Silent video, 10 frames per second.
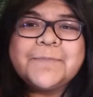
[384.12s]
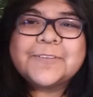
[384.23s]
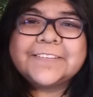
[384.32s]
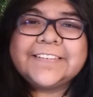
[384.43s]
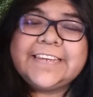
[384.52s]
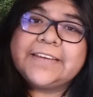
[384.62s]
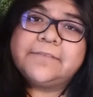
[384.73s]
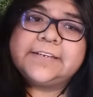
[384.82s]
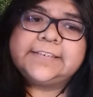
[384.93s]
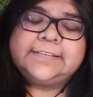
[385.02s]
mostly it
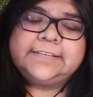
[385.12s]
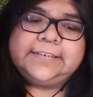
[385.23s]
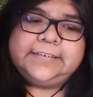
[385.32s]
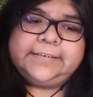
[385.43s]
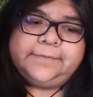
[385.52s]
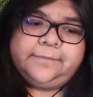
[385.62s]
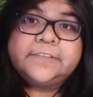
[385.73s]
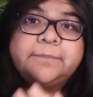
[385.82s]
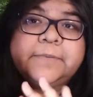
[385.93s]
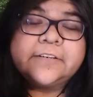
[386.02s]
was the
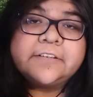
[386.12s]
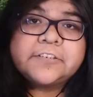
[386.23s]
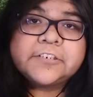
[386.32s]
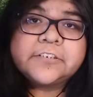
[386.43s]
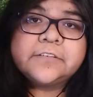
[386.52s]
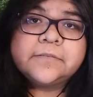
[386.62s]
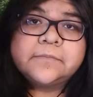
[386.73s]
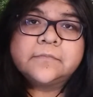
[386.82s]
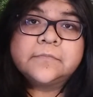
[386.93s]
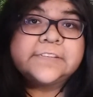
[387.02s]
spiritual
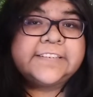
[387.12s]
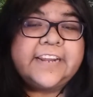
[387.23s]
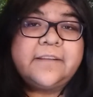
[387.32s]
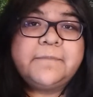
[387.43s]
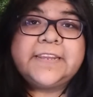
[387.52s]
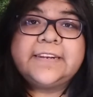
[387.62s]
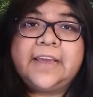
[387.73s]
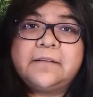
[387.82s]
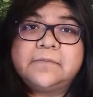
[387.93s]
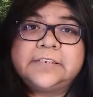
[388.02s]
side of me
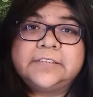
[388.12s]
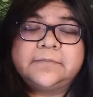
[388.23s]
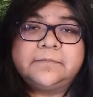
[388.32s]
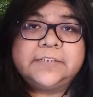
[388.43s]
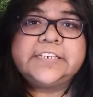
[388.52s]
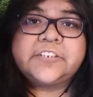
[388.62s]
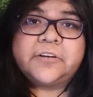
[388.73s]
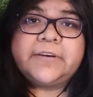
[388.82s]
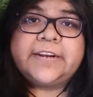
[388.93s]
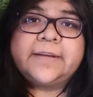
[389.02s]
that was really
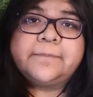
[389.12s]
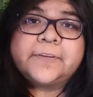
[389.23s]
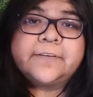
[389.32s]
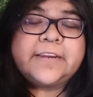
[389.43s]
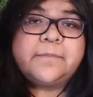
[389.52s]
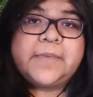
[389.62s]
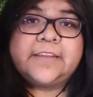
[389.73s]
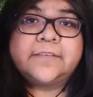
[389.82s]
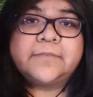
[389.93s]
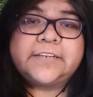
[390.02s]
showing up during
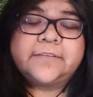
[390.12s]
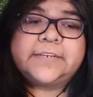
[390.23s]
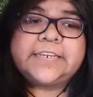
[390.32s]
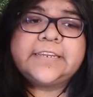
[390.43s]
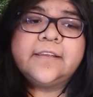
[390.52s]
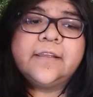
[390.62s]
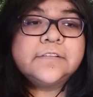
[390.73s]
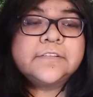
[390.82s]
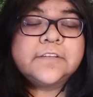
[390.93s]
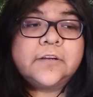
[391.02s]
May 2020.
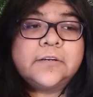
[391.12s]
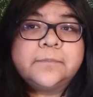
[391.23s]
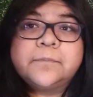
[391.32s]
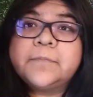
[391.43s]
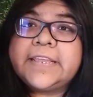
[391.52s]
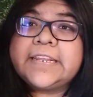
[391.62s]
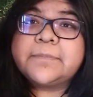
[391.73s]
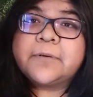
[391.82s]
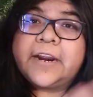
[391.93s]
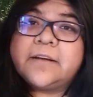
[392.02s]
So in the
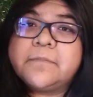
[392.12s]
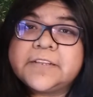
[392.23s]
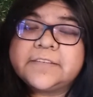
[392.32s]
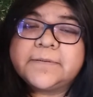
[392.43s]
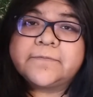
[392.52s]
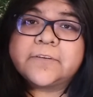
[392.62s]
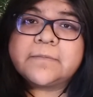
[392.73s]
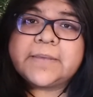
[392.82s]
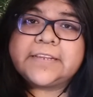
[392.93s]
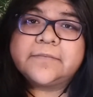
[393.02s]
prior months before
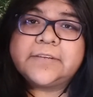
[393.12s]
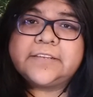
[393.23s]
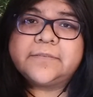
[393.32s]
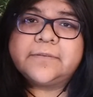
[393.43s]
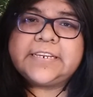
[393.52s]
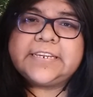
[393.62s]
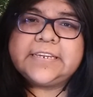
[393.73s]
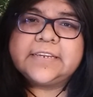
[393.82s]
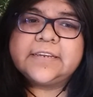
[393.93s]
May 2020,